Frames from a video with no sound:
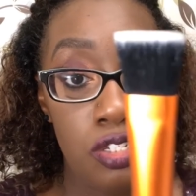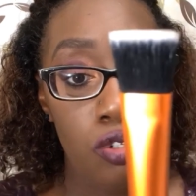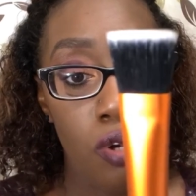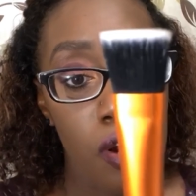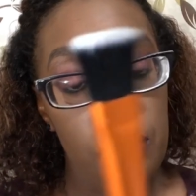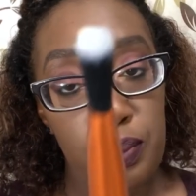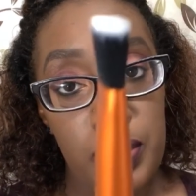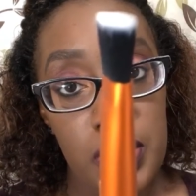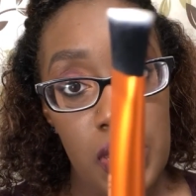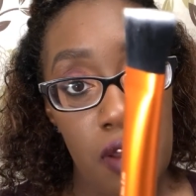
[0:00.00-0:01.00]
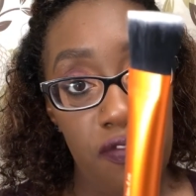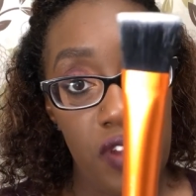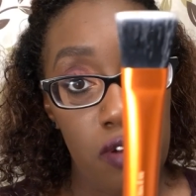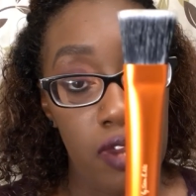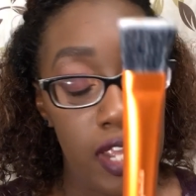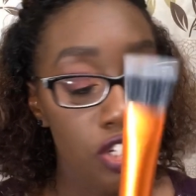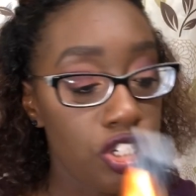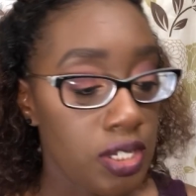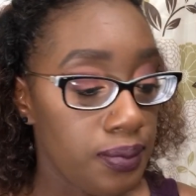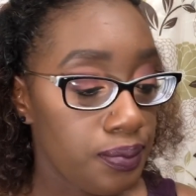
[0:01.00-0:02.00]
you know, putting on
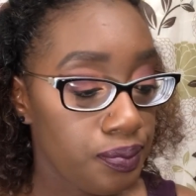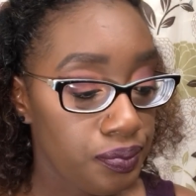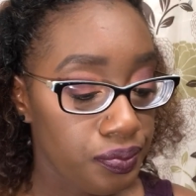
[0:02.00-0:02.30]
foundation.